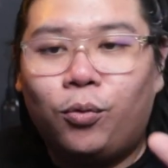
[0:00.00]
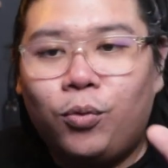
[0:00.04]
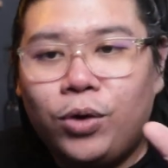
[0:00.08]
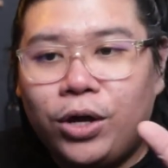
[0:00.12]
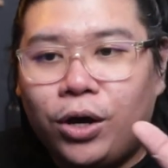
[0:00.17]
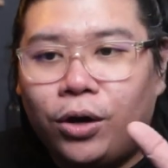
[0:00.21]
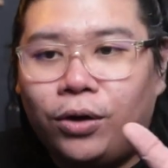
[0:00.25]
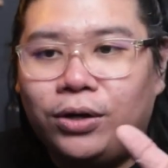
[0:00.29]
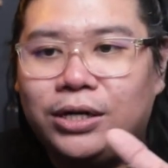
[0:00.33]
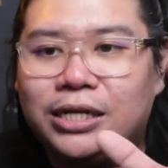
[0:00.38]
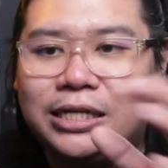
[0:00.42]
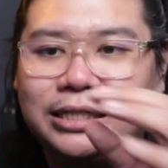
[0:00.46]
We
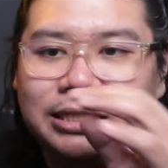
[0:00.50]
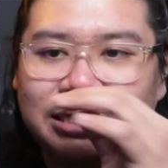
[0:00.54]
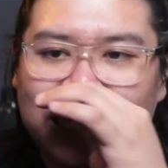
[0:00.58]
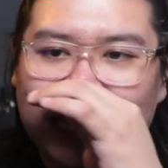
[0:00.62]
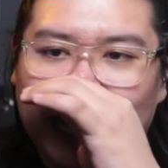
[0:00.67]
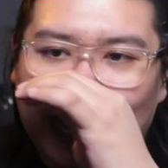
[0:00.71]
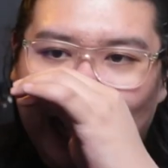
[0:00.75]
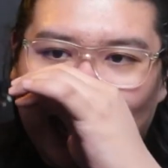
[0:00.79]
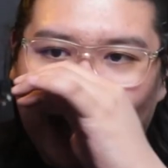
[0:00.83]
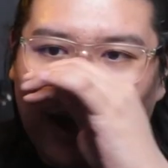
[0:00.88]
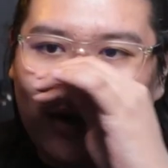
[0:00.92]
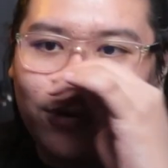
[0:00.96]
only see
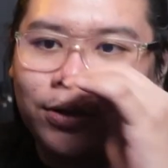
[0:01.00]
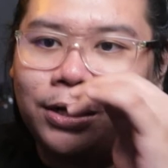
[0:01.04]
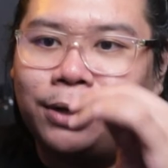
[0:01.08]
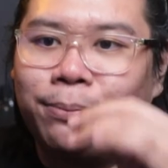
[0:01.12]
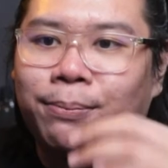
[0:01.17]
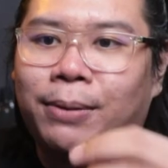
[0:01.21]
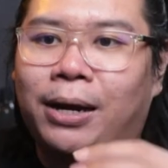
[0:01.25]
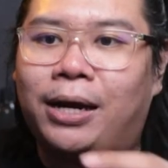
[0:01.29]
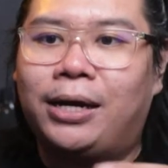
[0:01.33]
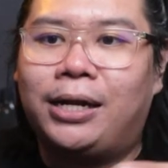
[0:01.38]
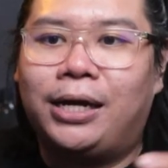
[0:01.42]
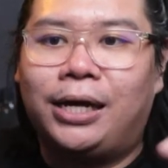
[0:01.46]
how the
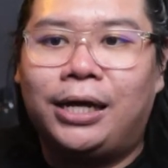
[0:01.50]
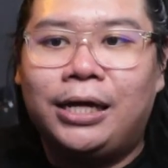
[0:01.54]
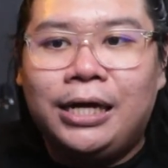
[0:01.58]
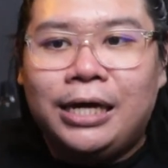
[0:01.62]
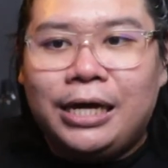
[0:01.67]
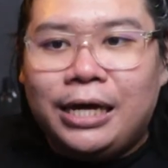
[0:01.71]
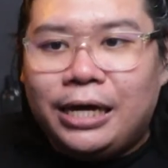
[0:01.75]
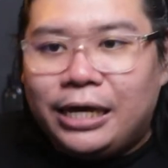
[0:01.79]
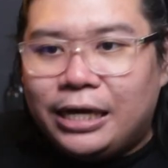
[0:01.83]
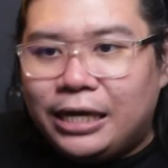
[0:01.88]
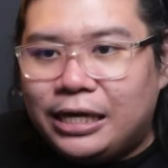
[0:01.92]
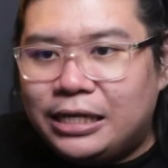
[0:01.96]
mother
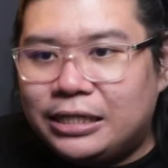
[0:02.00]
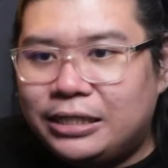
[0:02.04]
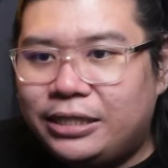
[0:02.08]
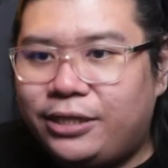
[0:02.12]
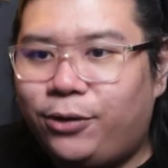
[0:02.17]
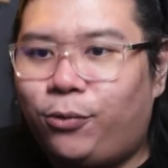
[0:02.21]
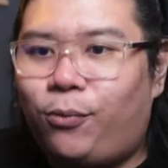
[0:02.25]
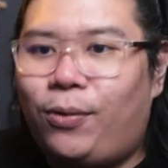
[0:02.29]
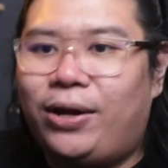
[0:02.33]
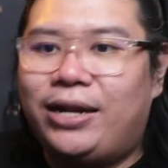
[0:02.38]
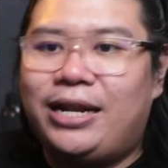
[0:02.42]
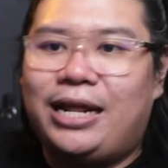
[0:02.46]
is
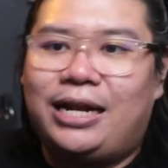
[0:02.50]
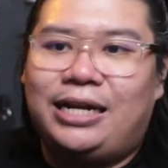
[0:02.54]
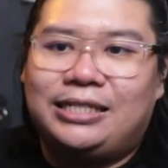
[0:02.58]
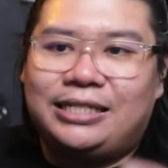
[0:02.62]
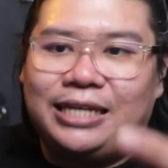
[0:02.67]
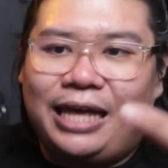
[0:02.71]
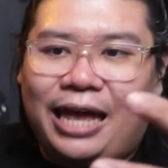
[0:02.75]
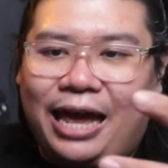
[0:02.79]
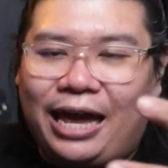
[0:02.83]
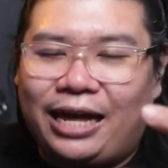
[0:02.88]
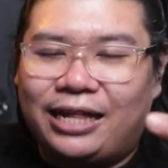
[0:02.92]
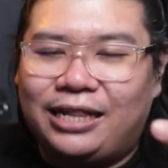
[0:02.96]
the one that
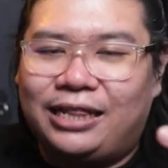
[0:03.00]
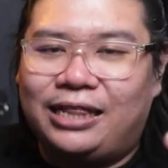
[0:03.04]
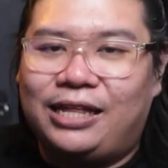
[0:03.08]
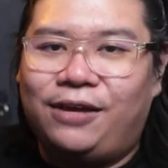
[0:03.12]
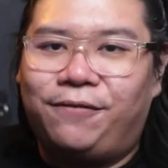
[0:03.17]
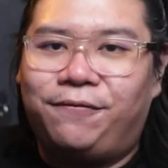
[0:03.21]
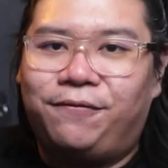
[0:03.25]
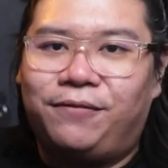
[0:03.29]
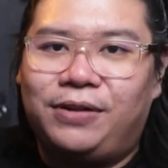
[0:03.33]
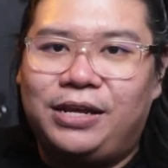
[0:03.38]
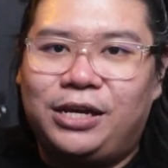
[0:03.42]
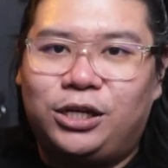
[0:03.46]
is
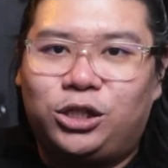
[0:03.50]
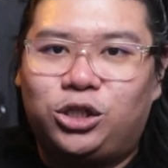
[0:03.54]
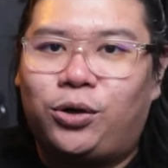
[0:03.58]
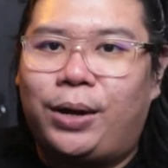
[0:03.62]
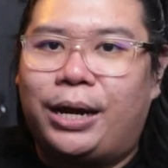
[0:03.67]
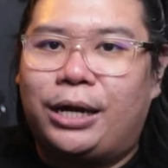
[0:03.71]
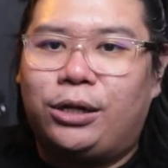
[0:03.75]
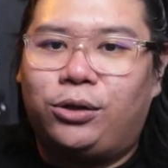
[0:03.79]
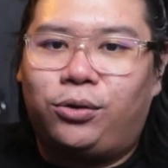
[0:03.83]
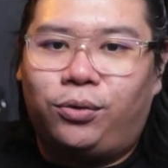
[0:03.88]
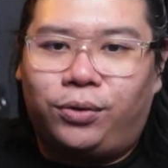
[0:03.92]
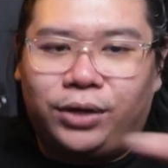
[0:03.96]
actively
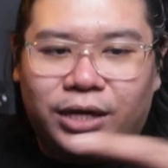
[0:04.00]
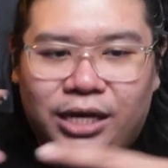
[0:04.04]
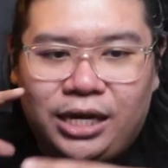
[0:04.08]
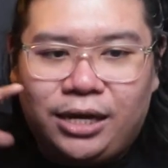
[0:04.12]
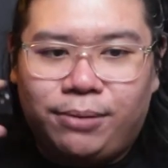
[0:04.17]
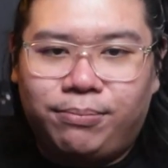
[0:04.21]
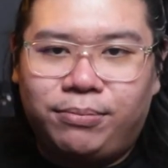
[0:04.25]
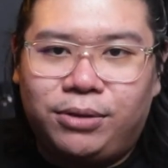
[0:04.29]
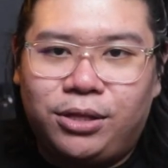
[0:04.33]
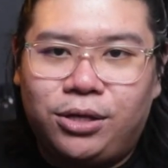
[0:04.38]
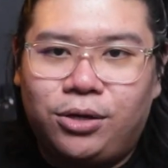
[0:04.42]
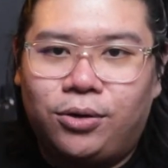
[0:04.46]
trying to
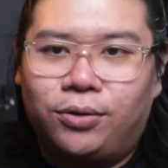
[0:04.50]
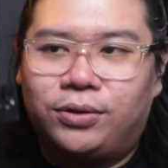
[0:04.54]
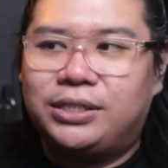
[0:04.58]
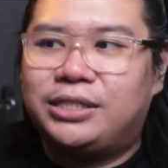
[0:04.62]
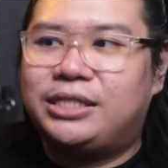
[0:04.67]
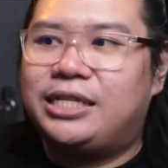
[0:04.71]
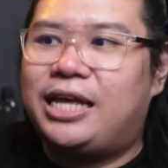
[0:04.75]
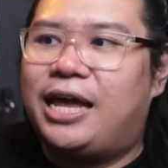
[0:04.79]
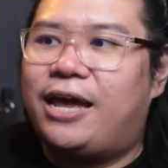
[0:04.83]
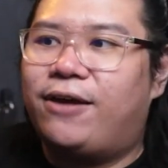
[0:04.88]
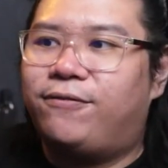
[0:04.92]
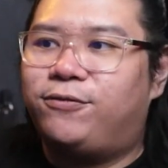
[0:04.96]
keep Neon
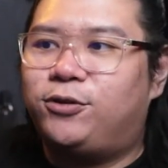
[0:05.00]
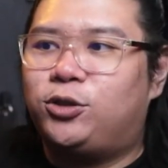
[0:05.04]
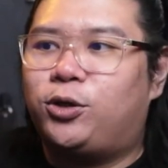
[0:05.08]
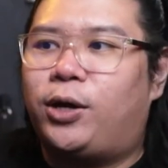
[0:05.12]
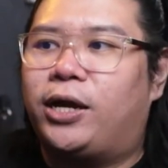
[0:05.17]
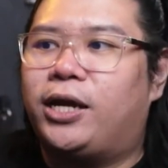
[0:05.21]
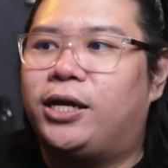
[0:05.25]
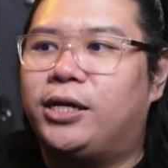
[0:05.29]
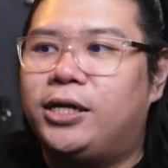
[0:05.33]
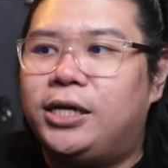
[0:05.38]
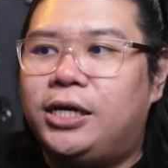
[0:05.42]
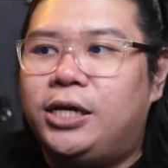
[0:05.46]
safe,
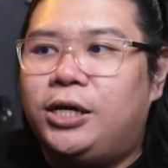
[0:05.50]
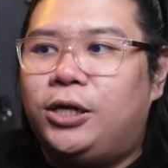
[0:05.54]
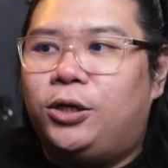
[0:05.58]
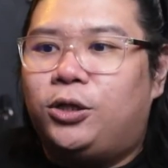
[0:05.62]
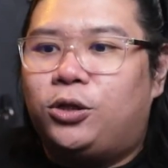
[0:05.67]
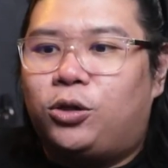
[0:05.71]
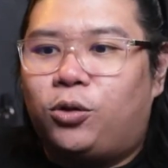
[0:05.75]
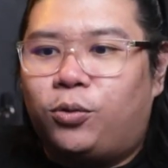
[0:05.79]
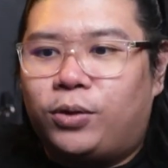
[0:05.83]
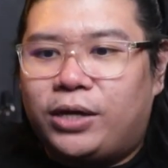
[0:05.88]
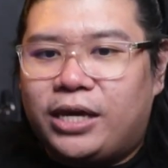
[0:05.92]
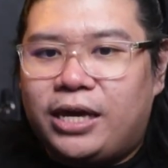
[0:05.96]
trying
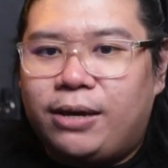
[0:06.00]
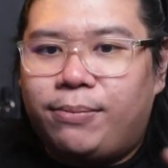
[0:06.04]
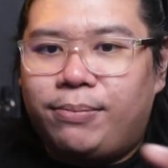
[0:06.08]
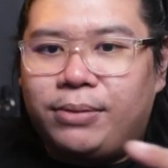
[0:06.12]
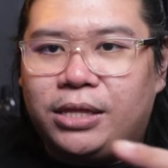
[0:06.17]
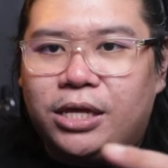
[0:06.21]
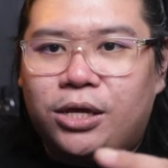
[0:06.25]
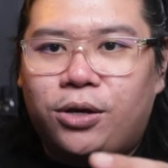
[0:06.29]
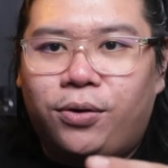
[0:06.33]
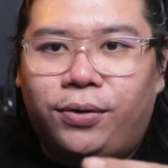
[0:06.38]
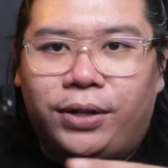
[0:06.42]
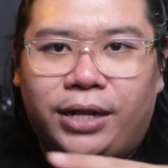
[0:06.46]
to keep
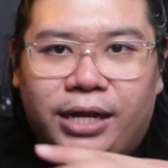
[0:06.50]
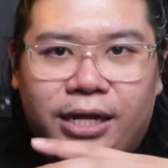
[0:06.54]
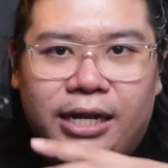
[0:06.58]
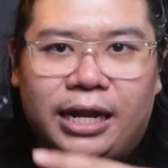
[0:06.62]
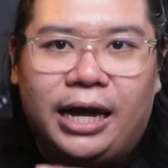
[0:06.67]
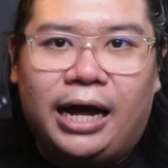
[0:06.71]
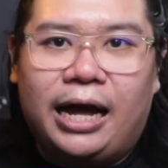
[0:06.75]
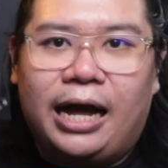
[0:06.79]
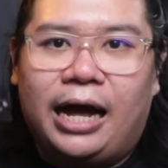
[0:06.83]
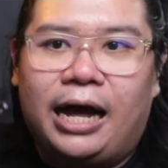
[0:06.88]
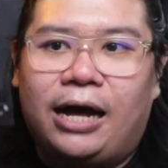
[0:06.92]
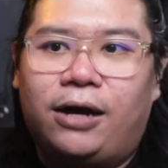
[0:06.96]
Neon in
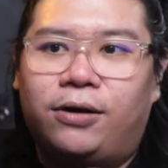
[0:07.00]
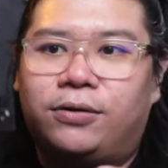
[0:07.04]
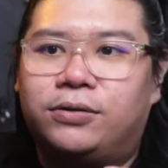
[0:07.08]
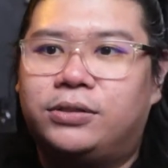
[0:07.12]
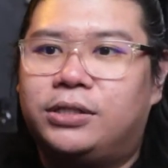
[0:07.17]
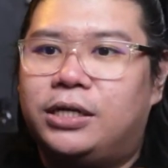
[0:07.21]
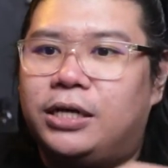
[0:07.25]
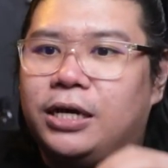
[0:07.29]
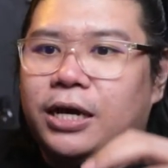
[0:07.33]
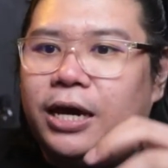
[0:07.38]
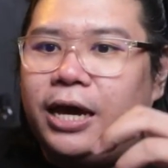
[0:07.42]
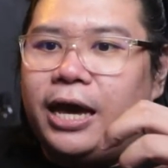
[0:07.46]
the house.